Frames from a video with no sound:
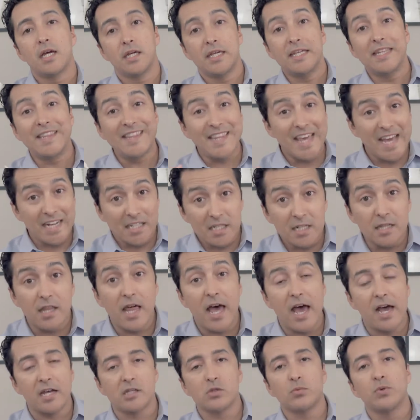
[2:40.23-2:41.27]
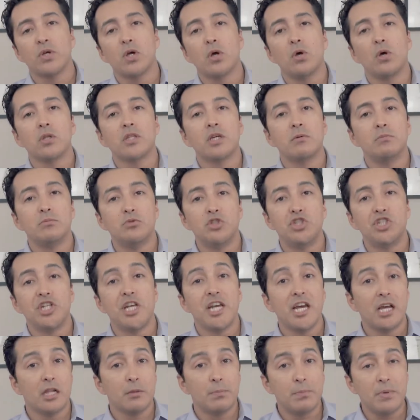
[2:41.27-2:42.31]
in that class, we call them
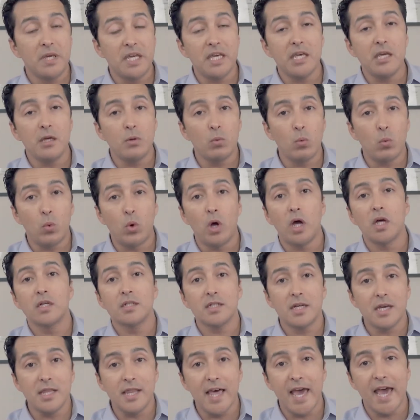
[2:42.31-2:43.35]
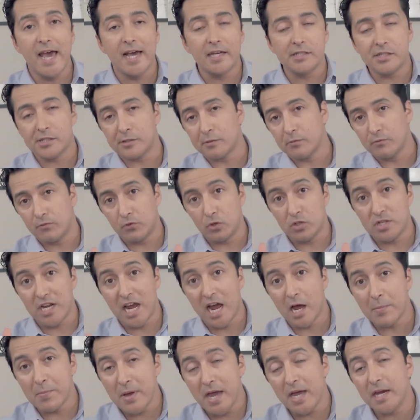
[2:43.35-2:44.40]
GLP-1 class for
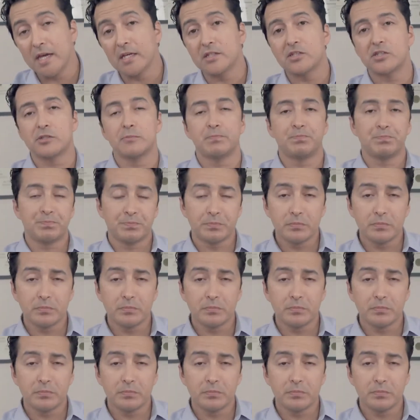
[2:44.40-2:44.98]
diabetics.